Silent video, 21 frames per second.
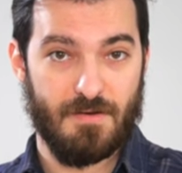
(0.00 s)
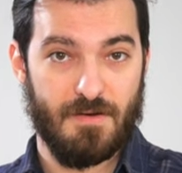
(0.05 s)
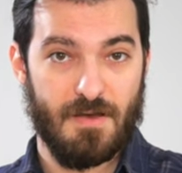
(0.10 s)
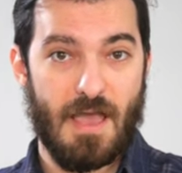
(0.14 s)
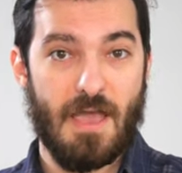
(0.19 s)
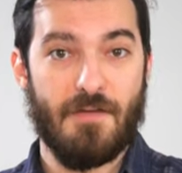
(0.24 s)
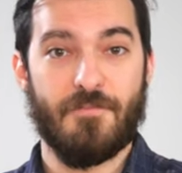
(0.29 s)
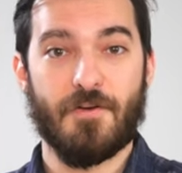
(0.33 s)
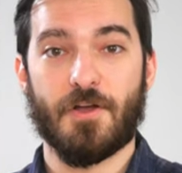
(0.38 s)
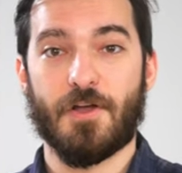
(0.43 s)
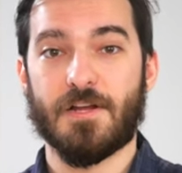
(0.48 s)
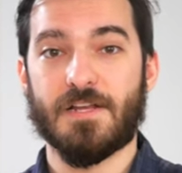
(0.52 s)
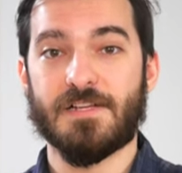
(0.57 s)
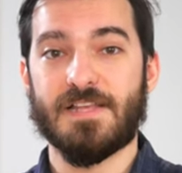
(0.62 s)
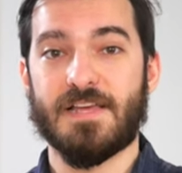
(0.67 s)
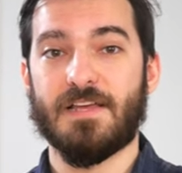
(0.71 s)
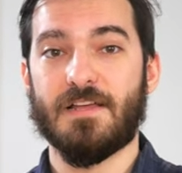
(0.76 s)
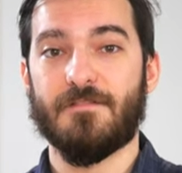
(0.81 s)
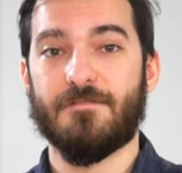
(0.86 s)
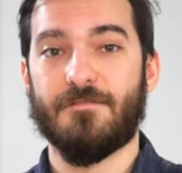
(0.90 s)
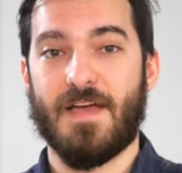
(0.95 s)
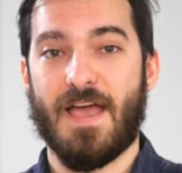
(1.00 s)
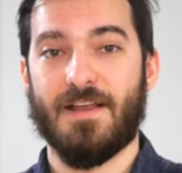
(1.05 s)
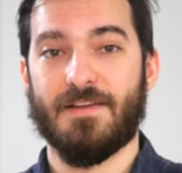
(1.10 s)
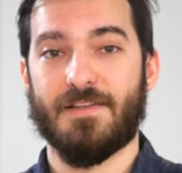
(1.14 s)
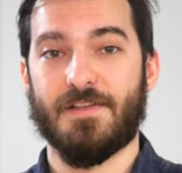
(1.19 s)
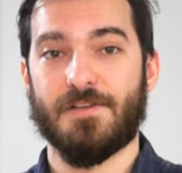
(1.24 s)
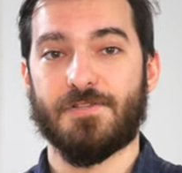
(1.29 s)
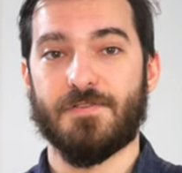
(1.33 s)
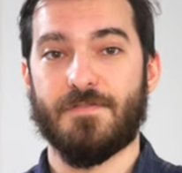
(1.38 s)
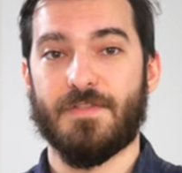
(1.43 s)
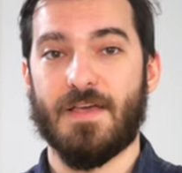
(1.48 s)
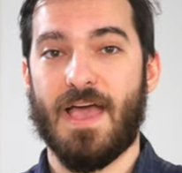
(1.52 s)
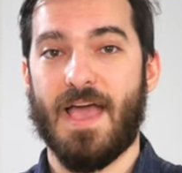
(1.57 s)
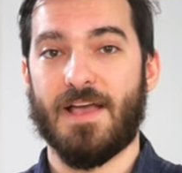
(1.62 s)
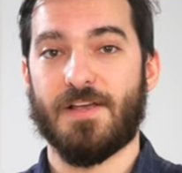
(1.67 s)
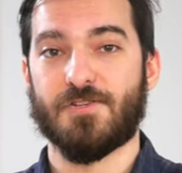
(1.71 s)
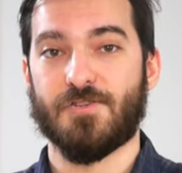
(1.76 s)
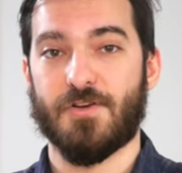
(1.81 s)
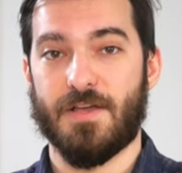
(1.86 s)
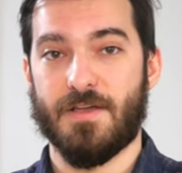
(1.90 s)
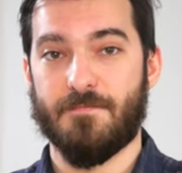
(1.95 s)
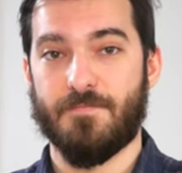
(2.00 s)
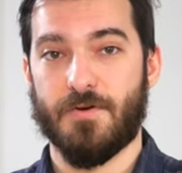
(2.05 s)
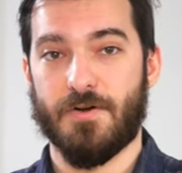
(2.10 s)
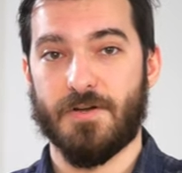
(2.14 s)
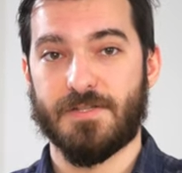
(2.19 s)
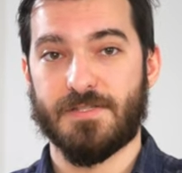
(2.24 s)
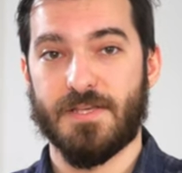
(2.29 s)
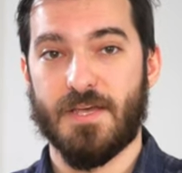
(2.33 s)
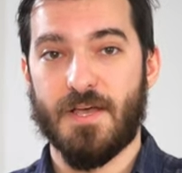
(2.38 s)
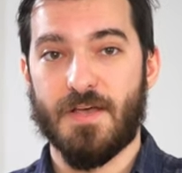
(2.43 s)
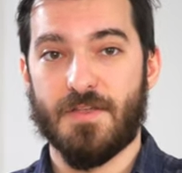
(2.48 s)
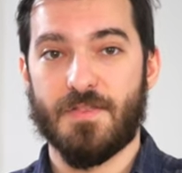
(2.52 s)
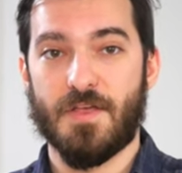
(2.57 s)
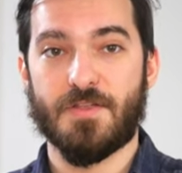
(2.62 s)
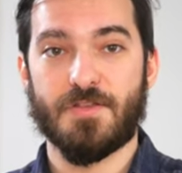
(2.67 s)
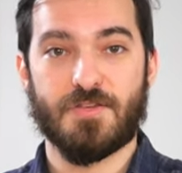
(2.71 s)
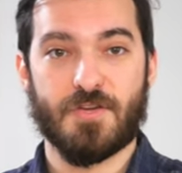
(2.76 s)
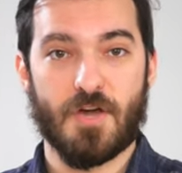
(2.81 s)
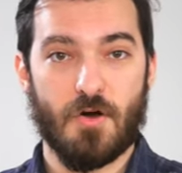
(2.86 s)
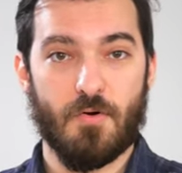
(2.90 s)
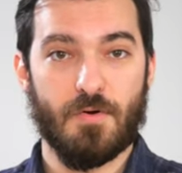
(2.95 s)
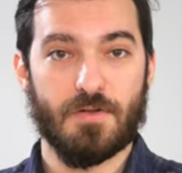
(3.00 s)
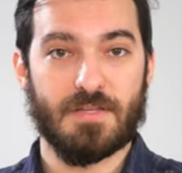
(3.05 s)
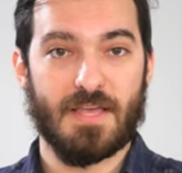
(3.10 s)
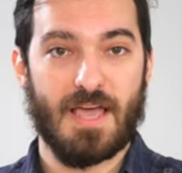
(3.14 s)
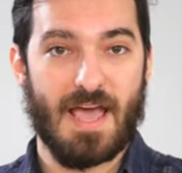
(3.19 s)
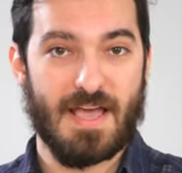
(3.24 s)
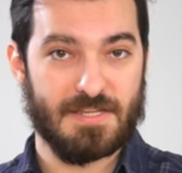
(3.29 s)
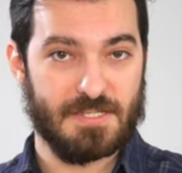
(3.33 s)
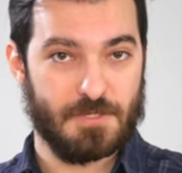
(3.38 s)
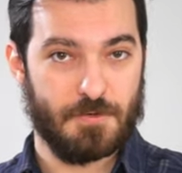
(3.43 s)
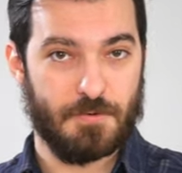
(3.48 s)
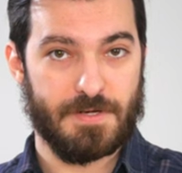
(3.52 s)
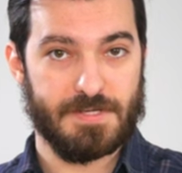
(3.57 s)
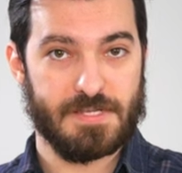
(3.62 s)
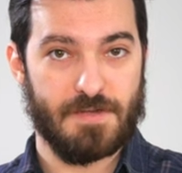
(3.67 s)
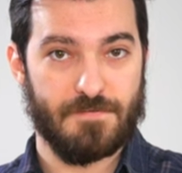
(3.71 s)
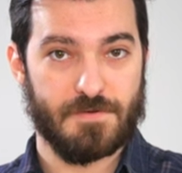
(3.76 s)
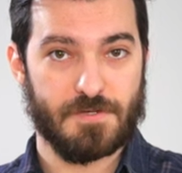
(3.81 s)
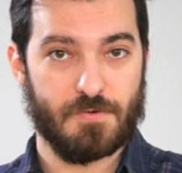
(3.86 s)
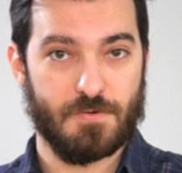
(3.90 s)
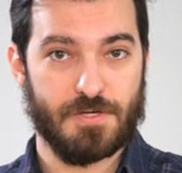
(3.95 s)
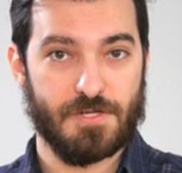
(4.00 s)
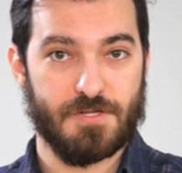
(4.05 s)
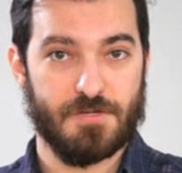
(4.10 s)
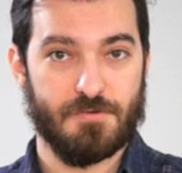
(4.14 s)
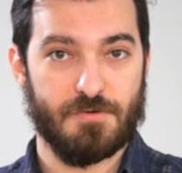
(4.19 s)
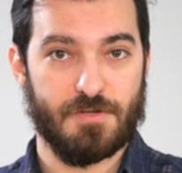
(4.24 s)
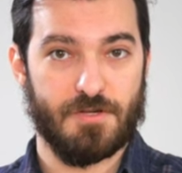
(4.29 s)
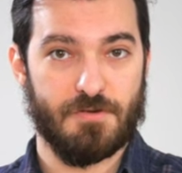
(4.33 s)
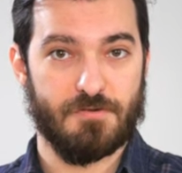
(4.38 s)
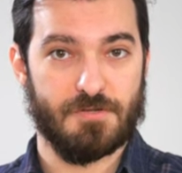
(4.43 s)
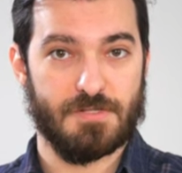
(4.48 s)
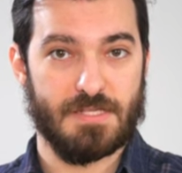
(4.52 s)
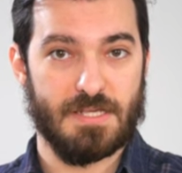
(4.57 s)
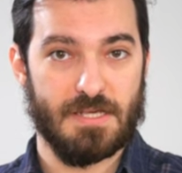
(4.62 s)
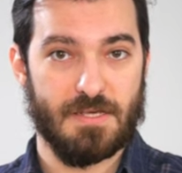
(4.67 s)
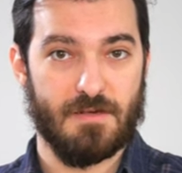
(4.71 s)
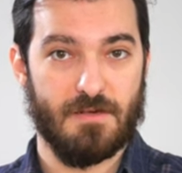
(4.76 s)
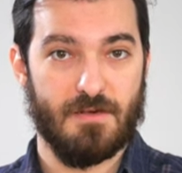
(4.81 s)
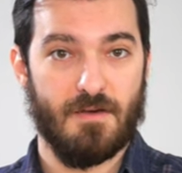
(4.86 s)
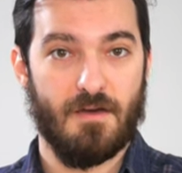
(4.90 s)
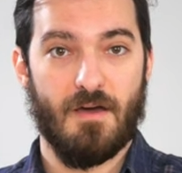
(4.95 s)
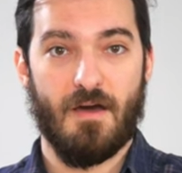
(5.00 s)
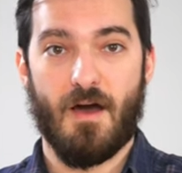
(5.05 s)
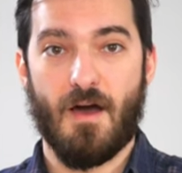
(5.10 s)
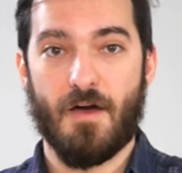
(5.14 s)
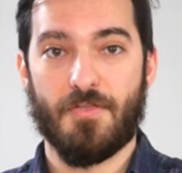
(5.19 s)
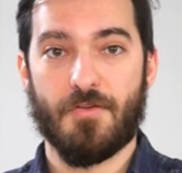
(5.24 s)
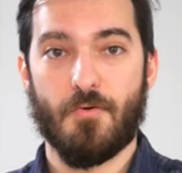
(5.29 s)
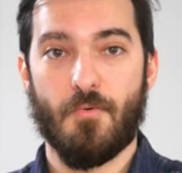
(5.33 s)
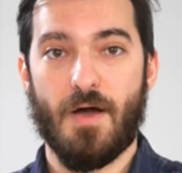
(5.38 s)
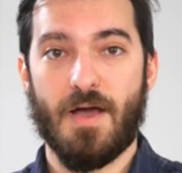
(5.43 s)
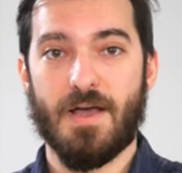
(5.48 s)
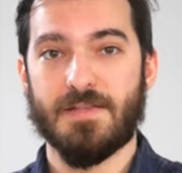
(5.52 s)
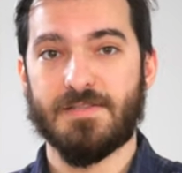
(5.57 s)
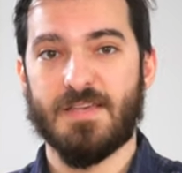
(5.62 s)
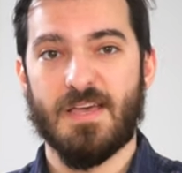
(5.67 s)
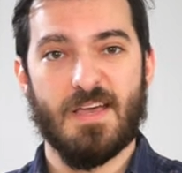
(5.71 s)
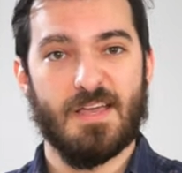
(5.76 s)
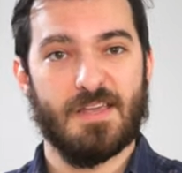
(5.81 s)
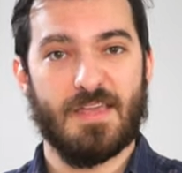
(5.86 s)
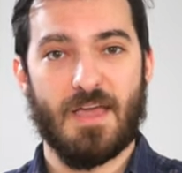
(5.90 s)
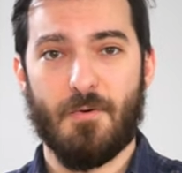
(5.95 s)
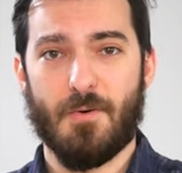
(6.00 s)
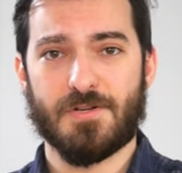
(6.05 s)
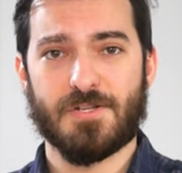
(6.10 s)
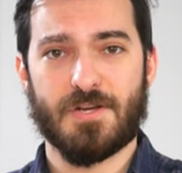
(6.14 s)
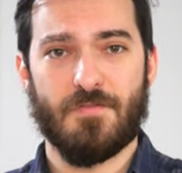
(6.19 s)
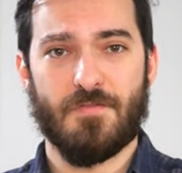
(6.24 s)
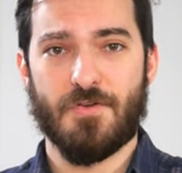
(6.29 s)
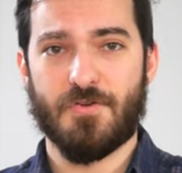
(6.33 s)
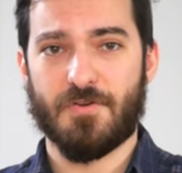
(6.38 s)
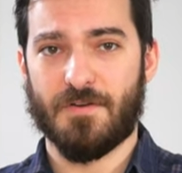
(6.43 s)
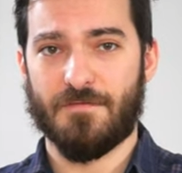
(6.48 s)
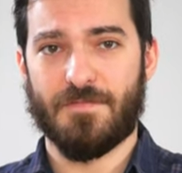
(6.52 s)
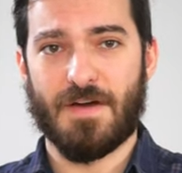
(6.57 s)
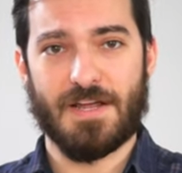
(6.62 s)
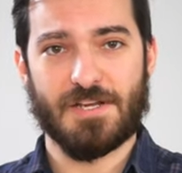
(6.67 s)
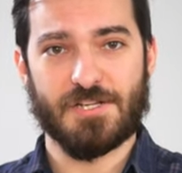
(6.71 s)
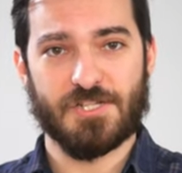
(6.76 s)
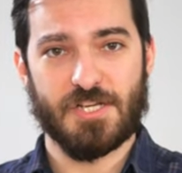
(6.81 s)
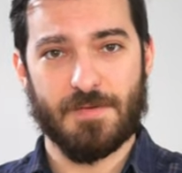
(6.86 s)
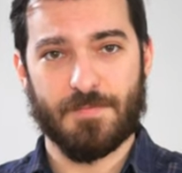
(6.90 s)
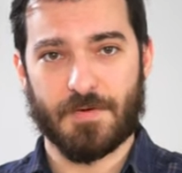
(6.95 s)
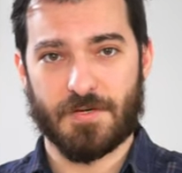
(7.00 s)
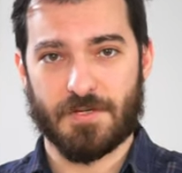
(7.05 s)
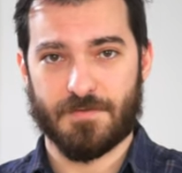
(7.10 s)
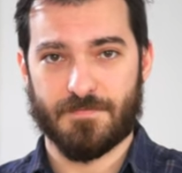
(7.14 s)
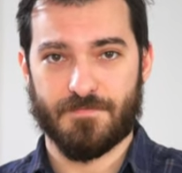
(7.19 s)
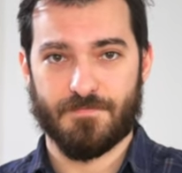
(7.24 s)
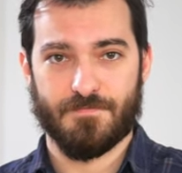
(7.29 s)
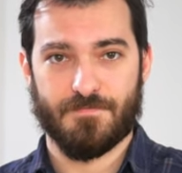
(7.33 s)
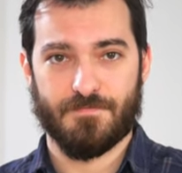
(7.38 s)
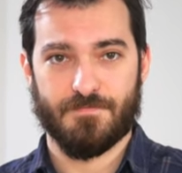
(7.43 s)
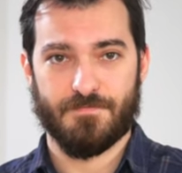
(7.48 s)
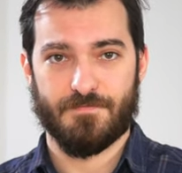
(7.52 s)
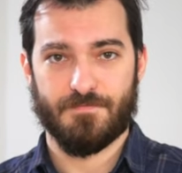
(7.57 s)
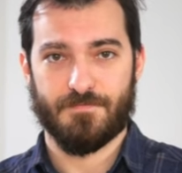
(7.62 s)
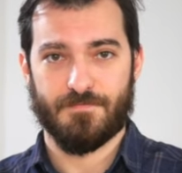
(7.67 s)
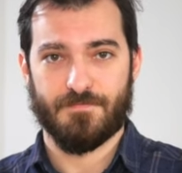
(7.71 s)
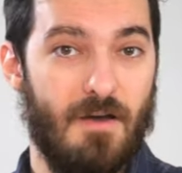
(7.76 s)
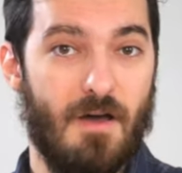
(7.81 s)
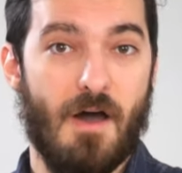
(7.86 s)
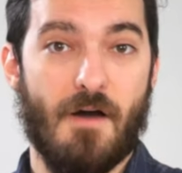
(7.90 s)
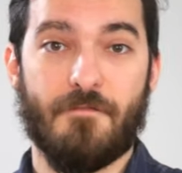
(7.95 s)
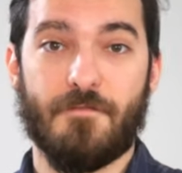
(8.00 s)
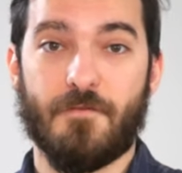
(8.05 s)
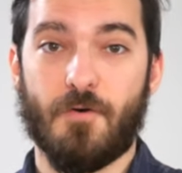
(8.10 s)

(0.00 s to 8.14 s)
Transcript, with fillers: If you're going to take advantage of the extra inputs, then go with the S twenty-seven twenty-two Q C, otherwise get whichever you can find cheaper. Of